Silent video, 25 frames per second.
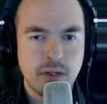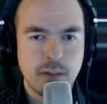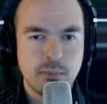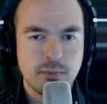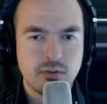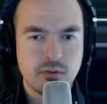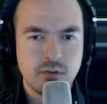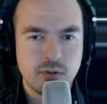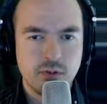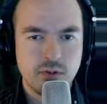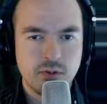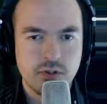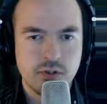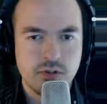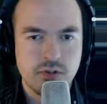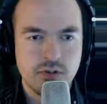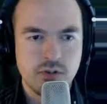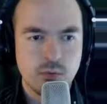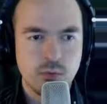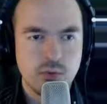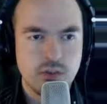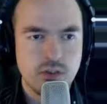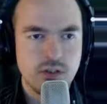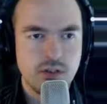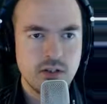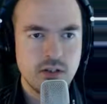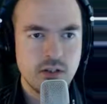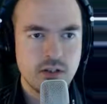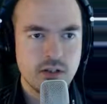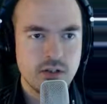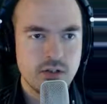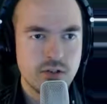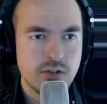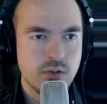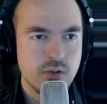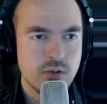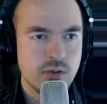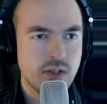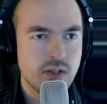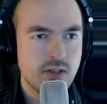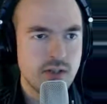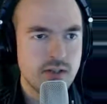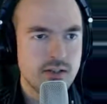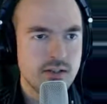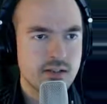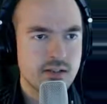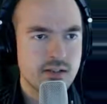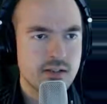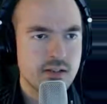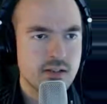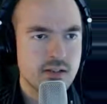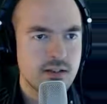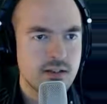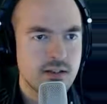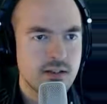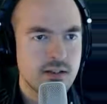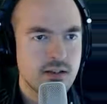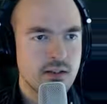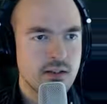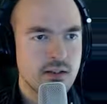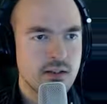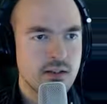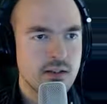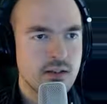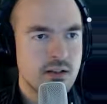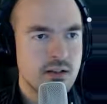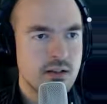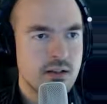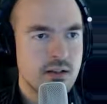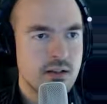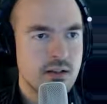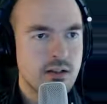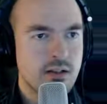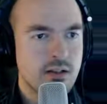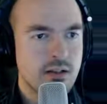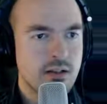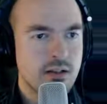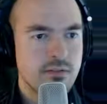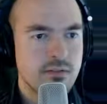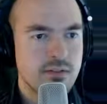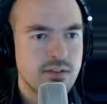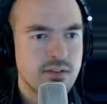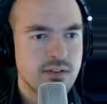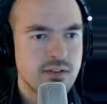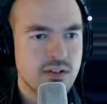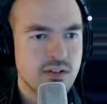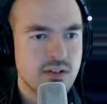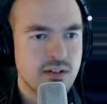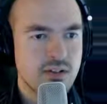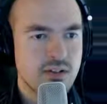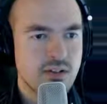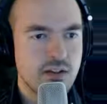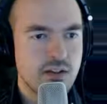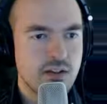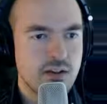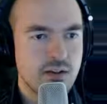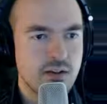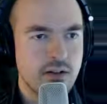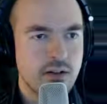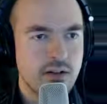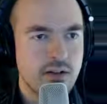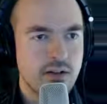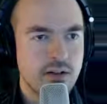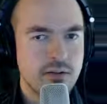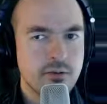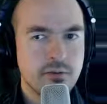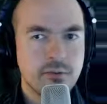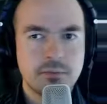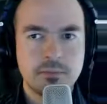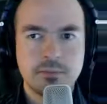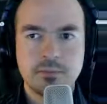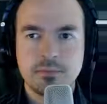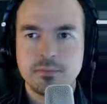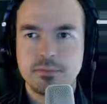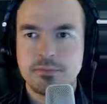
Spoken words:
able to return, so we're not going to do that. Leave the signs here now.